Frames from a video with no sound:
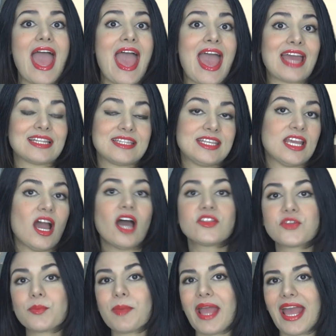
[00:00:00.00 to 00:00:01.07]
and the
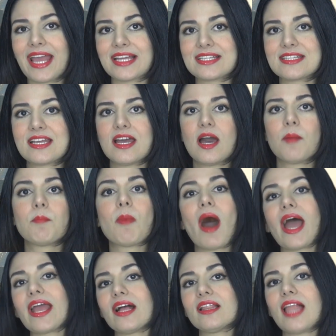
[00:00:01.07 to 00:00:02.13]
underbanked
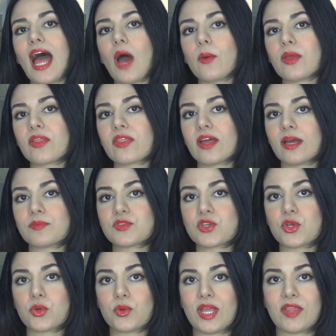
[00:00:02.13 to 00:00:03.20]
by allowing them to
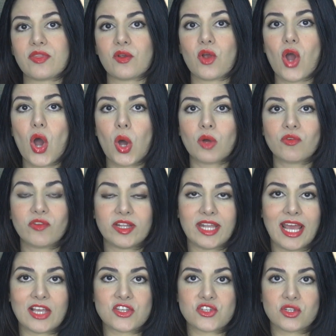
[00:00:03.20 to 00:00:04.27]
create their own
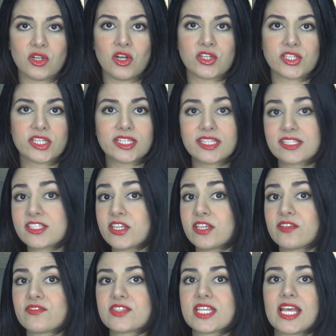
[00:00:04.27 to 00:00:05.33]
financial
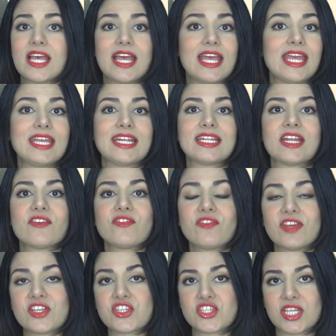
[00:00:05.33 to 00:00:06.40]
alternatives in an
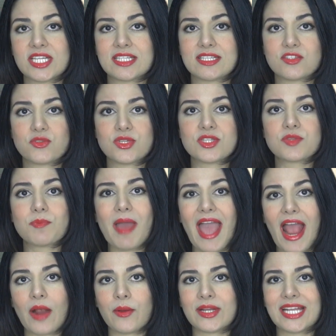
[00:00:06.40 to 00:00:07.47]
efficient,
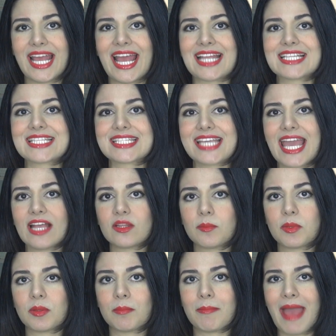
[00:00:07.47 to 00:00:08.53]
transparent, and
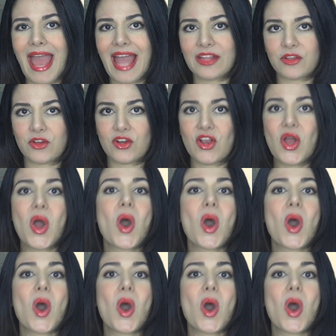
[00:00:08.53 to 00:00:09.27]
scalable manner.